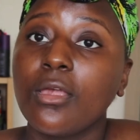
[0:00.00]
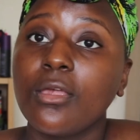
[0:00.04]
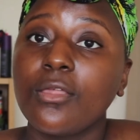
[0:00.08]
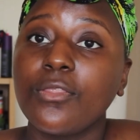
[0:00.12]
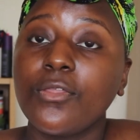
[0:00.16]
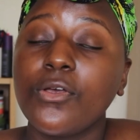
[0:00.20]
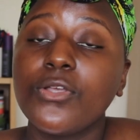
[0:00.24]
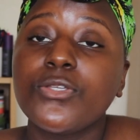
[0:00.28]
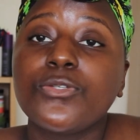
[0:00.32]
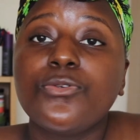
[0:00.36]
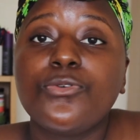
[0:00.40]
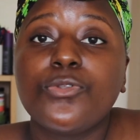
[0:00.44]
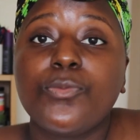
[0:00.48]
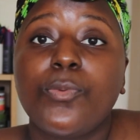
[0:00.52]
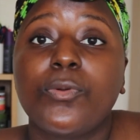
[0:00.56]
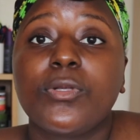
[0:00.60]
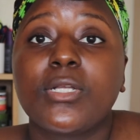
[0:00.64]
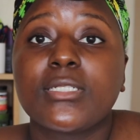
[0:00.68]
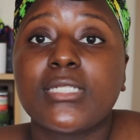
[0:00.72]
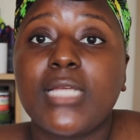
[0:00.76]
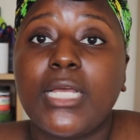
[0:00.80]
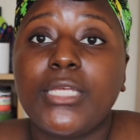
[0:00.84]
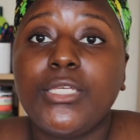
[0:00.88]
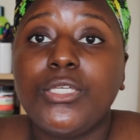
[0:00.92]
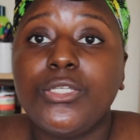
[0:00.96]
Those are all the
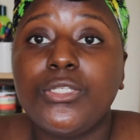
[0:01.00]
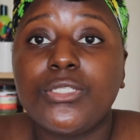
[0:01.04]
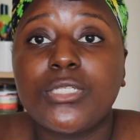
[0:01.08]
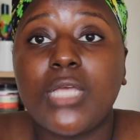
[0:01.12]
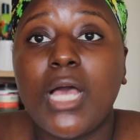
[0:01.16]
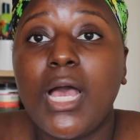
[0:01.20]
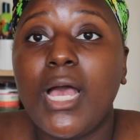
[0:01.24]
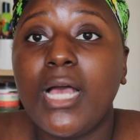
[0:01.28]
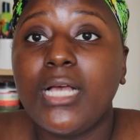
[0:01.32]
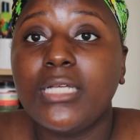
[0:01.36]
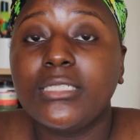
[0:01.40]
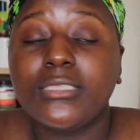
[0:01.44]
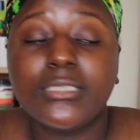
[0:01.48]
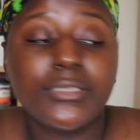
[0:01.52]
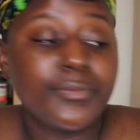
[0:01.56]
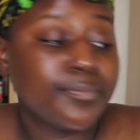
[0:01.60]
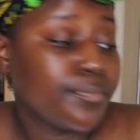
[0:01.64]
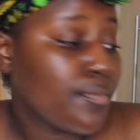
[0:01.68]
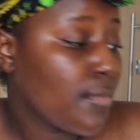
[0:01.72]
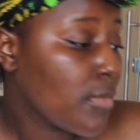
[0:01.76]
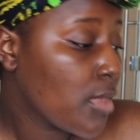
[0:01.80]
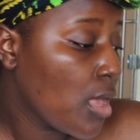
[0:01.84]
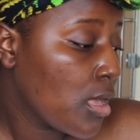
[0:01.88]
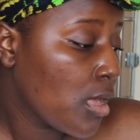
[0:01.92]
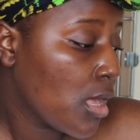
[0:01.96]
products I use, guys.
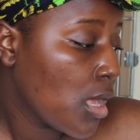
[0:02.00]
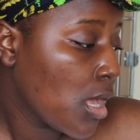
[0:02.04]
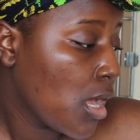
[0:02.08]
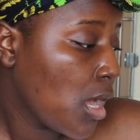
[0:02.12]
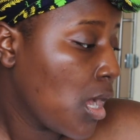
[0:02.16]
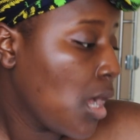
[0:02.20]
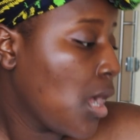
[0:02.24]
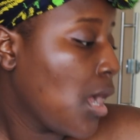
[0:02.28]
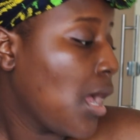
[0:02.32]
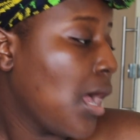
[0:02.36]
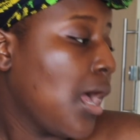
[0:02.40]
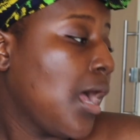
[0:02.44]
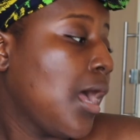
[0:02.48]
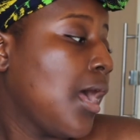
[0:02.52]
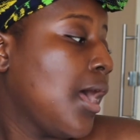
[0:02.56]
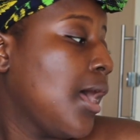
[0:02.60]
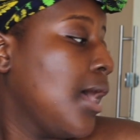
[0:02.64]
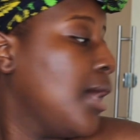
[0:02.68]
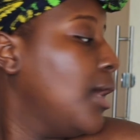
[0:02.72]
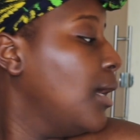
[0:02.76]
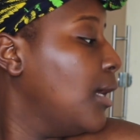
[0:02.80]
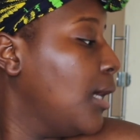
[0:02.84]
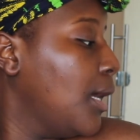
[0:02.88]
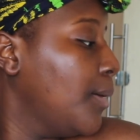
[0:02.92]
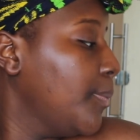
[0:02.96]

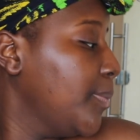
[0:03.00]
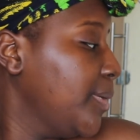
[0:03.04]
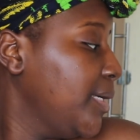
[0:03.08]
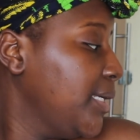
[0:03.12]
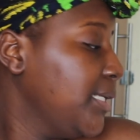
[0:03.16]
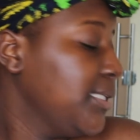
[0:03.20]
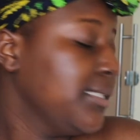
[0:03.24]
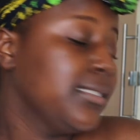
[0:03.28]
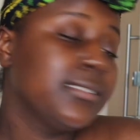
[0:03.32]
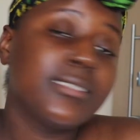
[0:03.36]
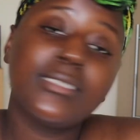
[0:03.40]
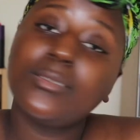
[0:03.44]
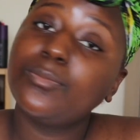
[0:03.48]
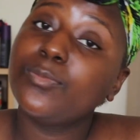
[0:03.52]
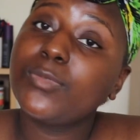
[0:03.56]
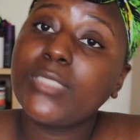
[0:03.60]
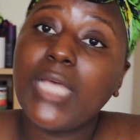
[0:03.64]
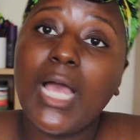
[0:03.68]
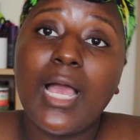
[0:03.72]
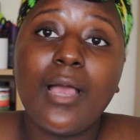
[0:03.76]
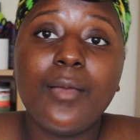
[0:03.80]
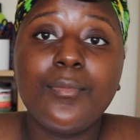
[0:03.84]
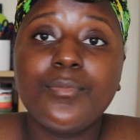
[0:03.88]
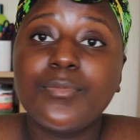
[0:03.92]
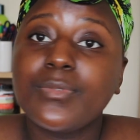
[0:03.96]
I mean,
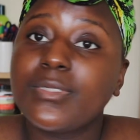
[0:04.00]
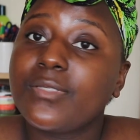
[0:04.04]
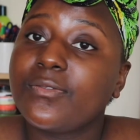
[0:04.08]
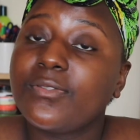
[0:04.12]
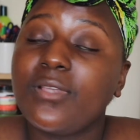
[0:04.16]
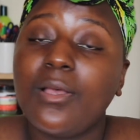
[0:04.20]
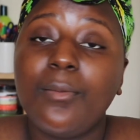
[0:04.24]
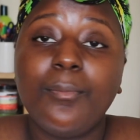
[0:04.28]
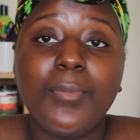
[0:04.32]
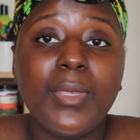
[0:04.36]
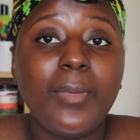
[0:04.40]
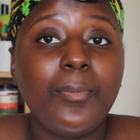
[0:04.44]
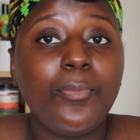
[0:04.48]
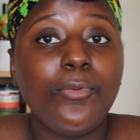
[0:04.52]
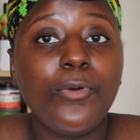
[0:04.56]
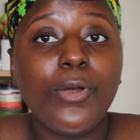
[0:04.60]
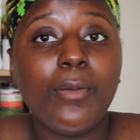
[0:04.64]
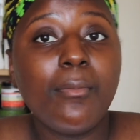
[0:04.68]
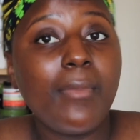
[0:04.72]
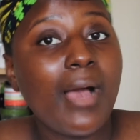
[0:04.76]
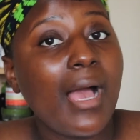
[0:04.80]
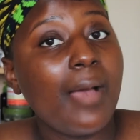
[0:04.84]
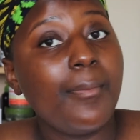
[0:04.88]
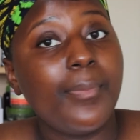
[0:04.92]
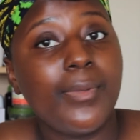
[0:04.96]
sometimes, some people
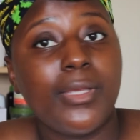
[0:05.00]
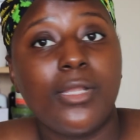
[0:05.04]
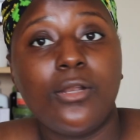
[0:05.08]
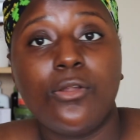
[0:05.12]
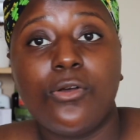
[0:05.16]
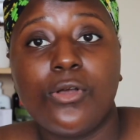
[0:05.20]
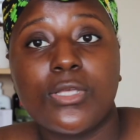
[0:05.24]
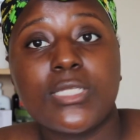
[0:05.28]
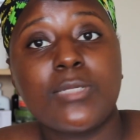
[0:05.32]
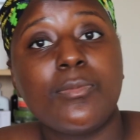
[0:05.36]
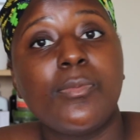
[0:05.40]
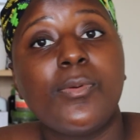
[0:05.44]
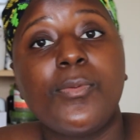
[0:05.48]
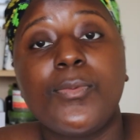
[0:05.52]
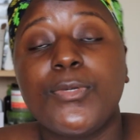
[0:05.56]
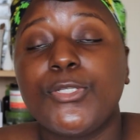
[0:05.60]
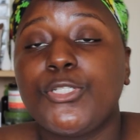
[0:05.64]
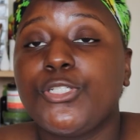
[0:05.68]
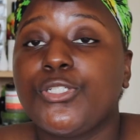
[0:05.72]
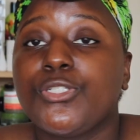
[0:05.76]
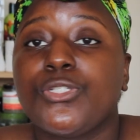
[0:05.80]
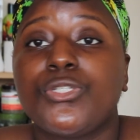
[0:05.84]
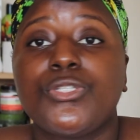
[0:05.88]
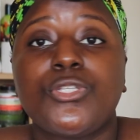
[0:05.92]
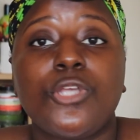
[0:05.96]
it might be a lot. Some people
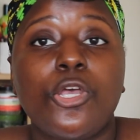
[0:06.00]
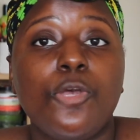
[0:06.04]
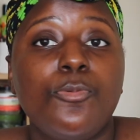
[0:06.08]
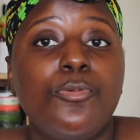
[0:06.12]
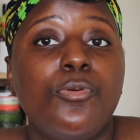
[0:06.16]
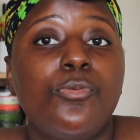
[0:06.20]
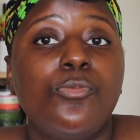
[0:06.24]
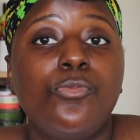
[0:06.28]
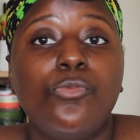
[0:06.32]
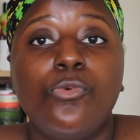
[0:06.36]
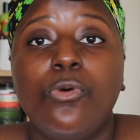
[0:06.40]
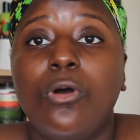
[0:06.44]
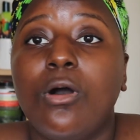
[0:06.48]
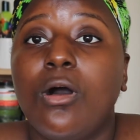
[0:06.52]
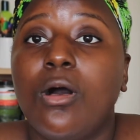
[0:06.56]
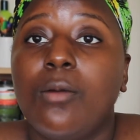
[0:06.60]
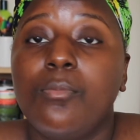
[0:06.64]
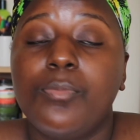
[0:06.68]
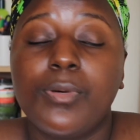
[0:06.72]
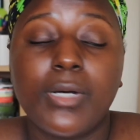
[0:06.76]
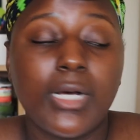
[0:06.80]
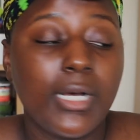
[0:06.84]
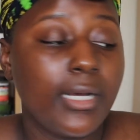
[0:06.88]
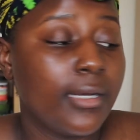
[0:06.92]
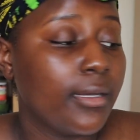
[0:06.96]
it's just soap and water,
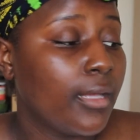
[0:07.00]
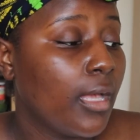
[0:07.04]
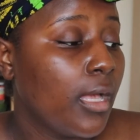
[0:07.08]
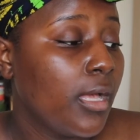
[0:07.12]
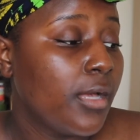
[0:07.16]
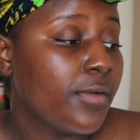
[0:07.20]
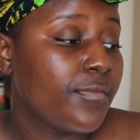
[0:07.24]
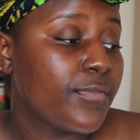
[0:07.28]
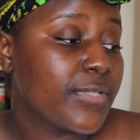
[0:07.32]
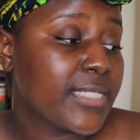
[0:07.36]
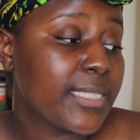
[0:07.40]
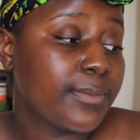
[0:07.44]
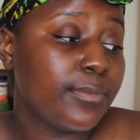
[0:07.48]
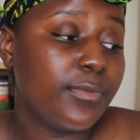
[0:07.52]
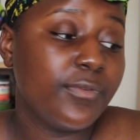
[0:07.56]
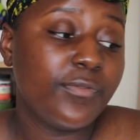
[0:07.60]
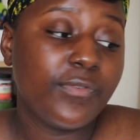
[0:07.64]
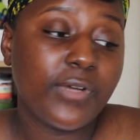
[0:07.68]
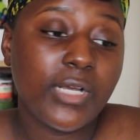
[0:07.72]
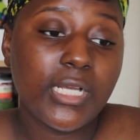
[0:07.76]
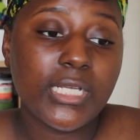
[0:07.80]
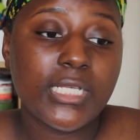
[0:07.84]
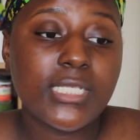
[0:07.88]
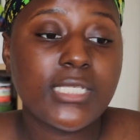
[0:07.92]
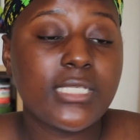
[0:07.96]
but some of
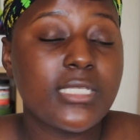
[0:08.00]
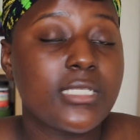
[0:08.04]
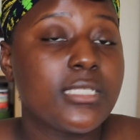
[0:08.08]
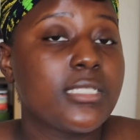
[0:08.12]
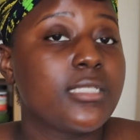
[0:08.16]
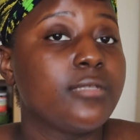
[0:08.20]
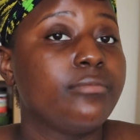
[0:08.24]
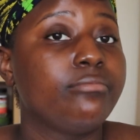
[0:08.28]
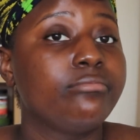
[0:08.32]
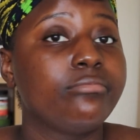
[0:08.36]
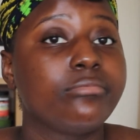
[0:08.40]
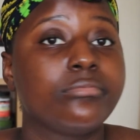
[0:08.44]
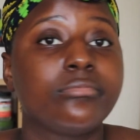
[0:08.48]
us